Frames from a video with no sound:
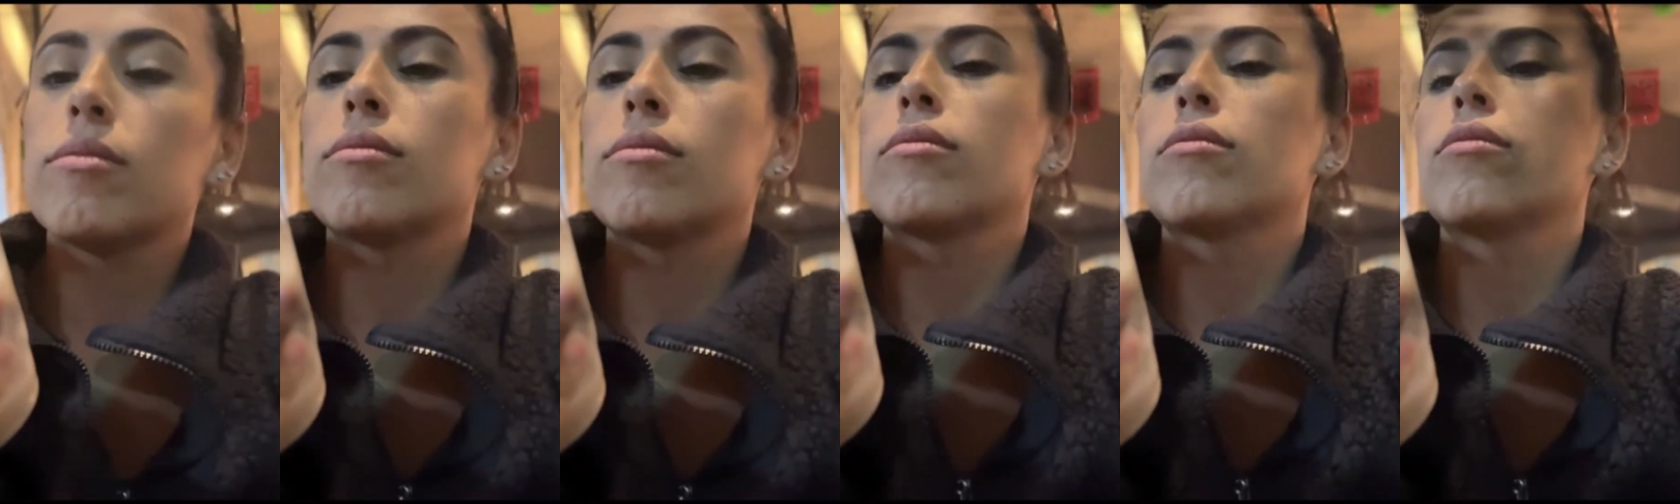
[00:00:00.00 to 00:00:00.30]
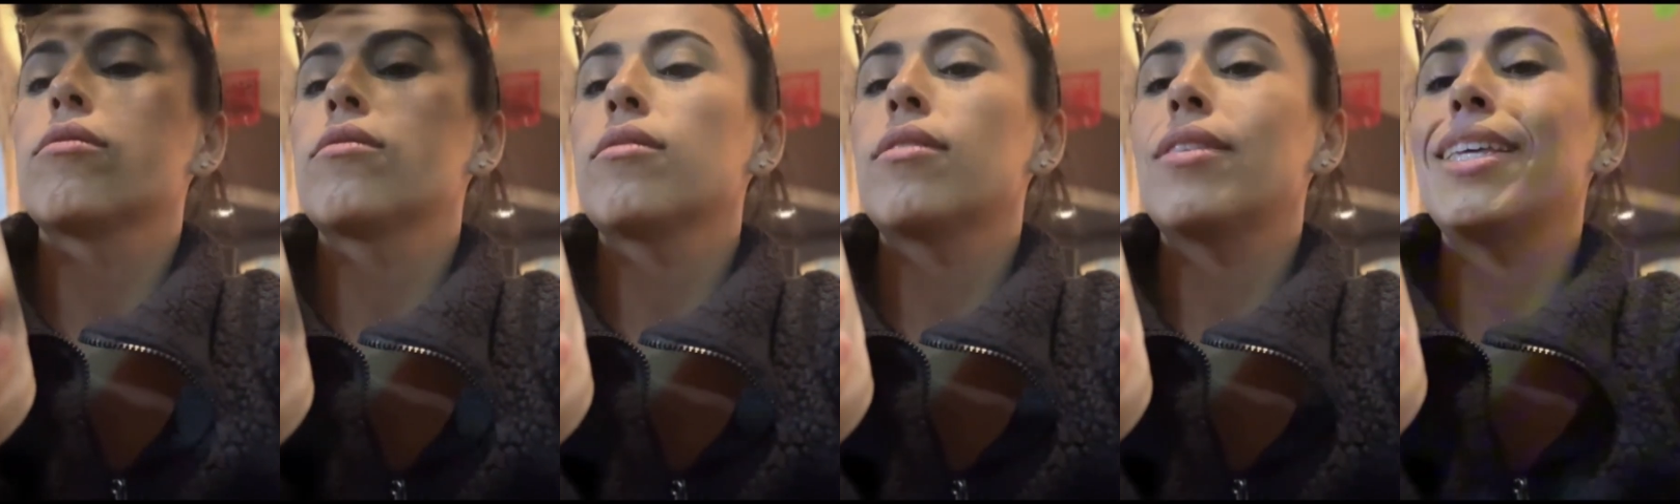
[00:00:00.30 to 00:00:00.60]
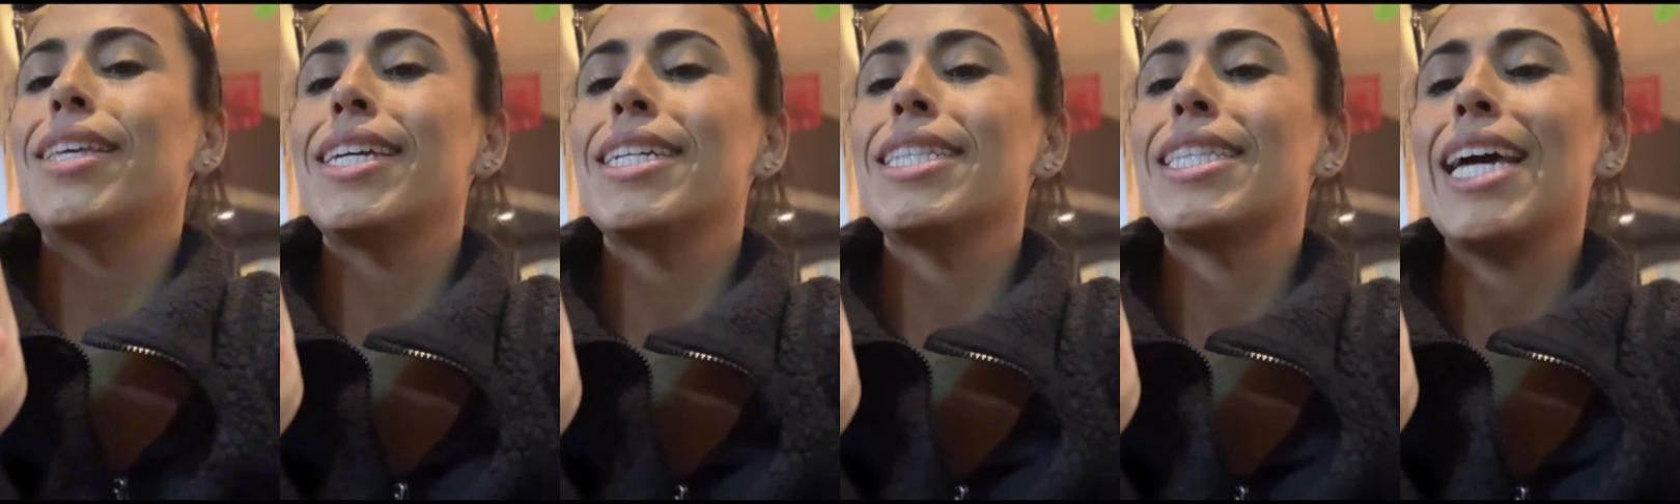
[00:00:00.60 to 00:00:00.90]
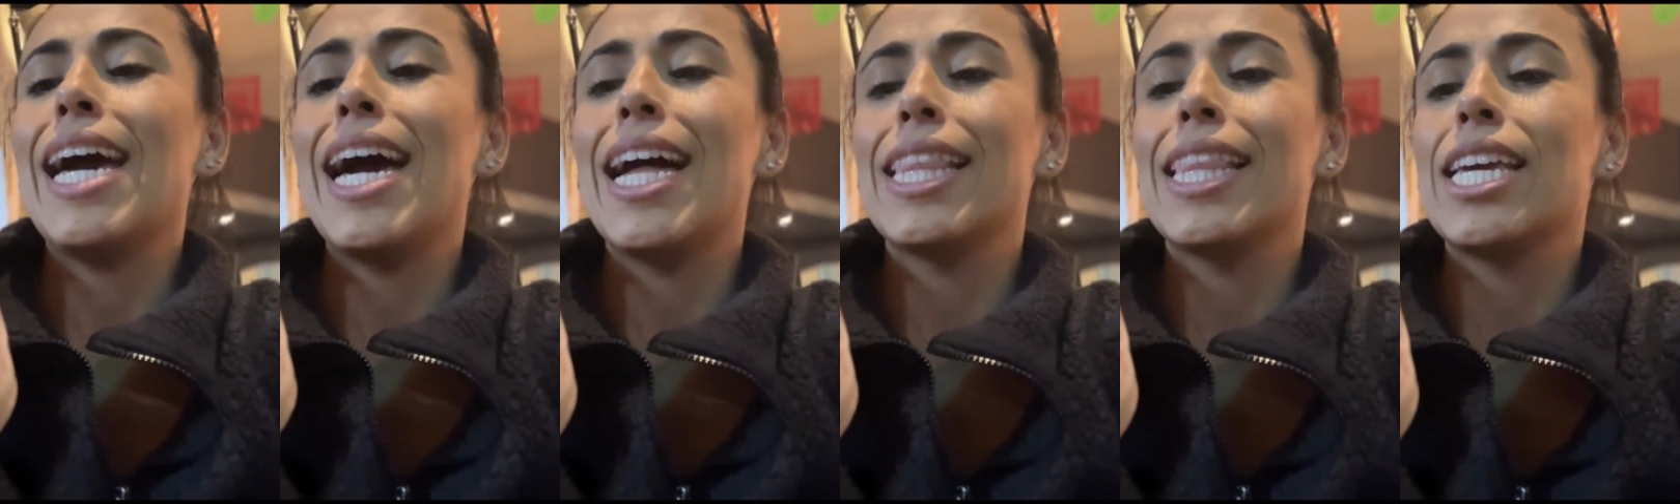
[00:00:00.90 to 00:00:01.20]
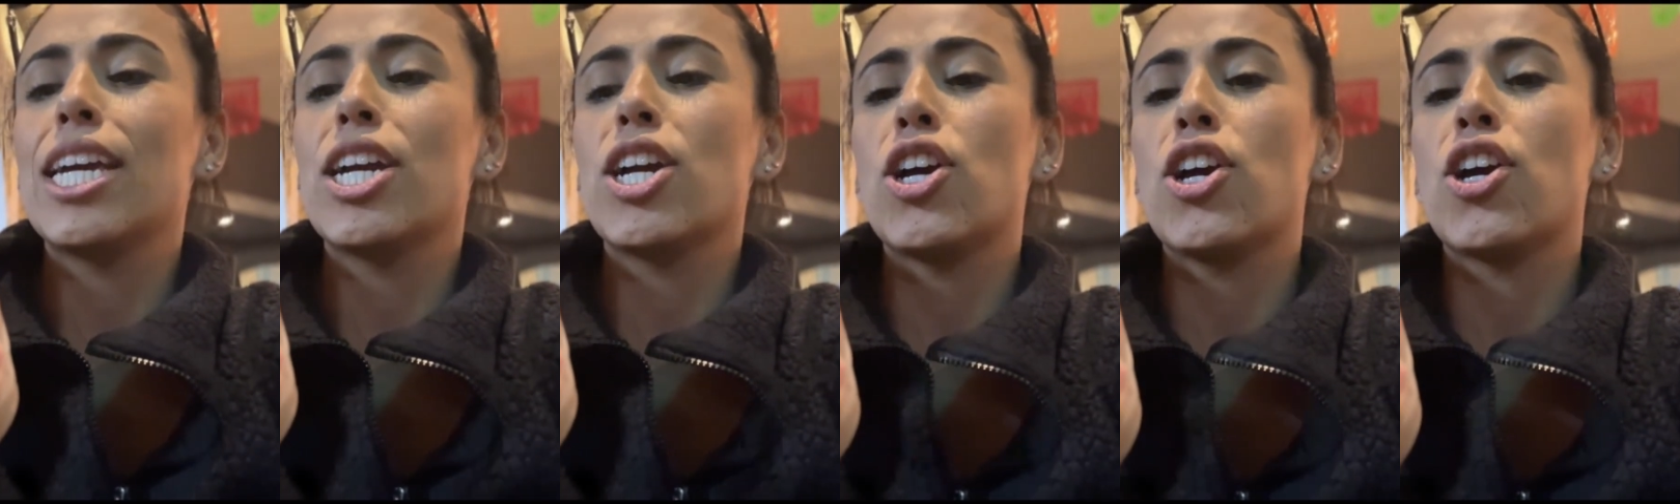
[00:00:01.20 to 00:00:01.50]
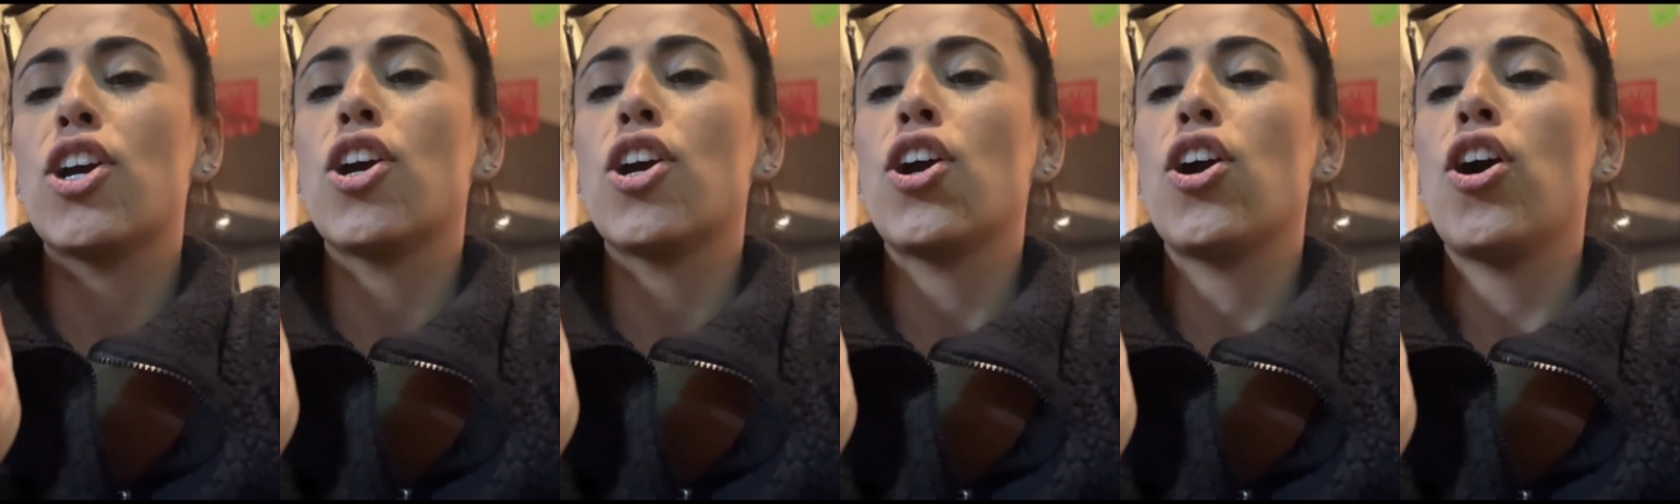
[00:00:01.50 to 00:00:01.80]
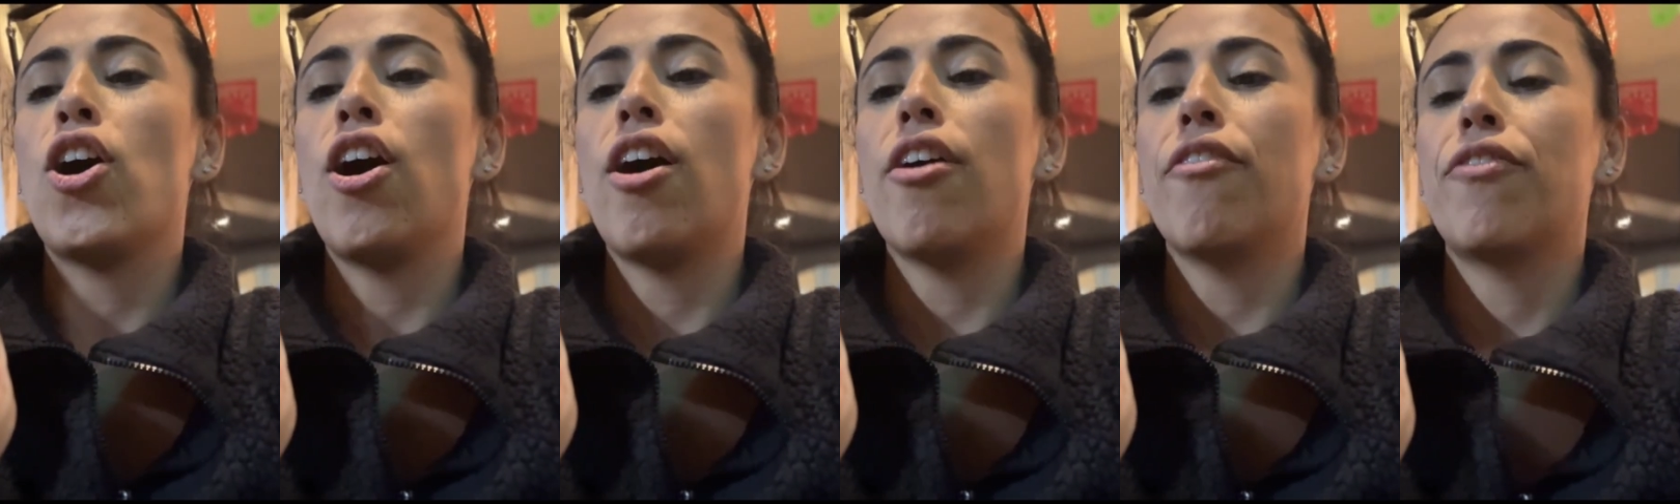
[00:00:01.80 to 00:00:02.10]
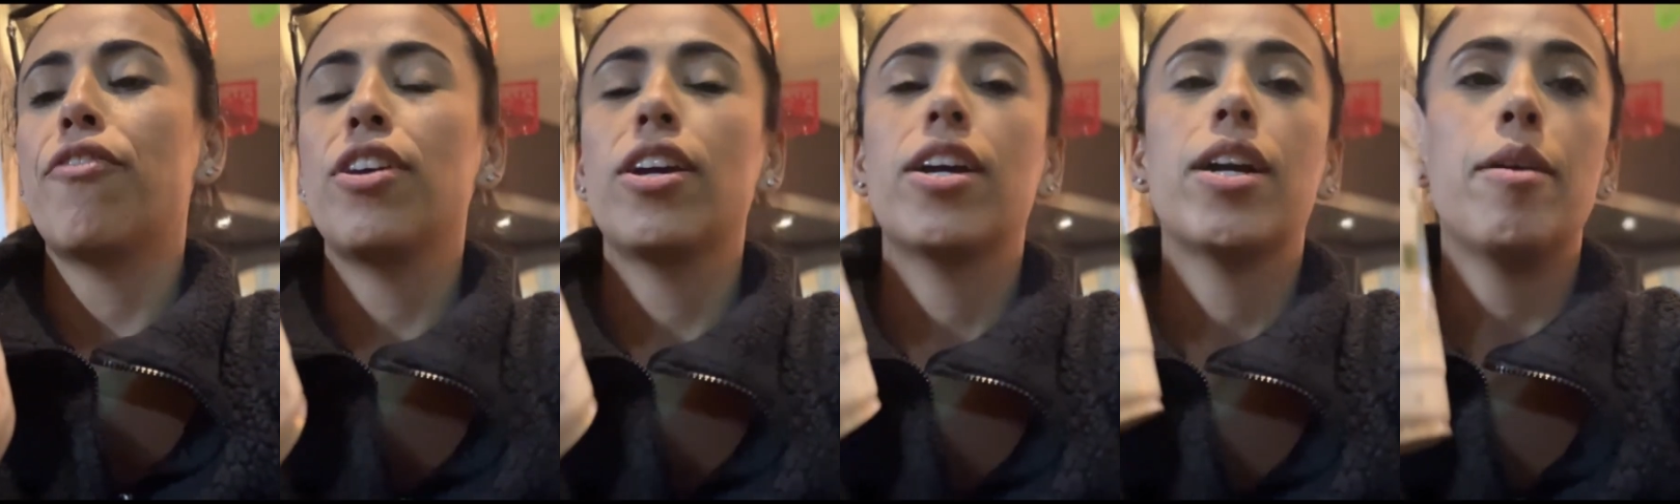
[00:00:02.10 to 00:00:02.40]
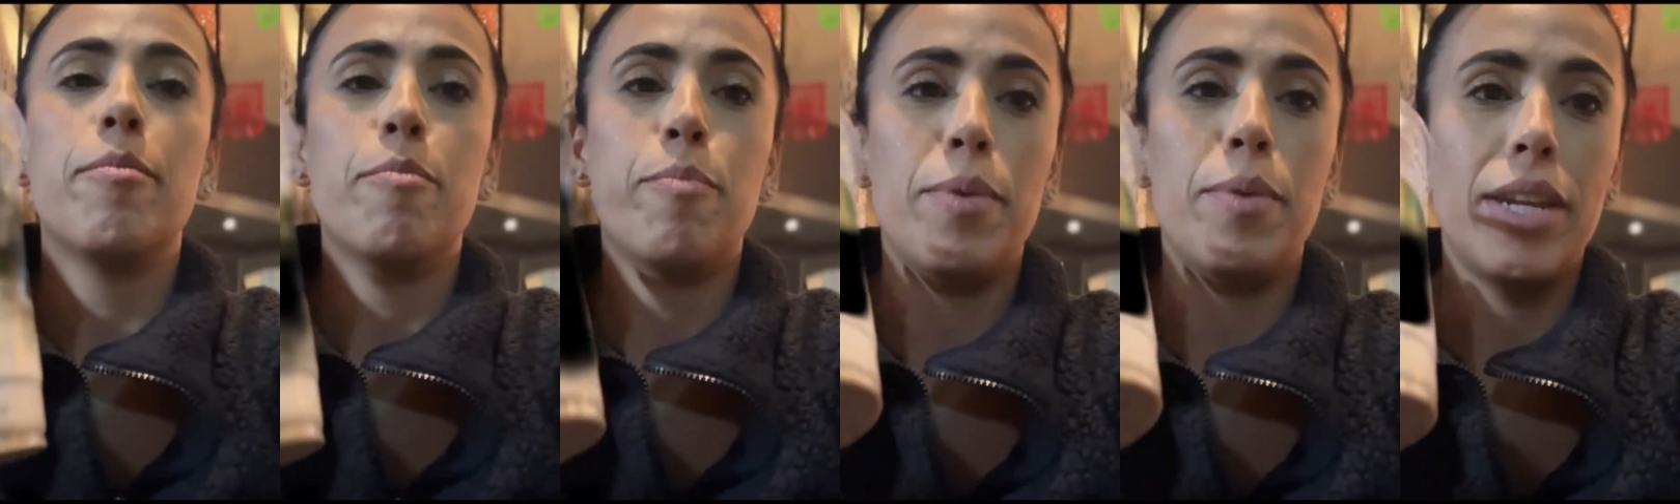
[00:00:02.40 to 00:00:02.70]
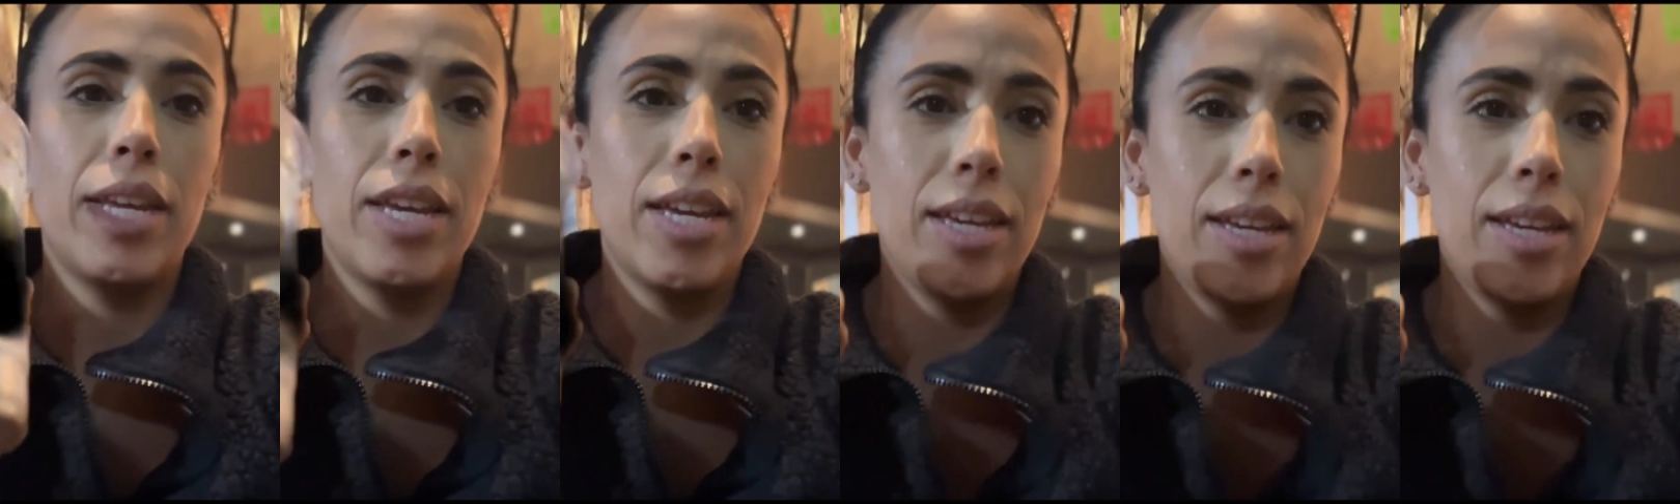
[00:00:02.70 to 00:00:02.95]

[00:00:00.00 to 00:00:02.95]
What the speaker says: The Italian coffee company.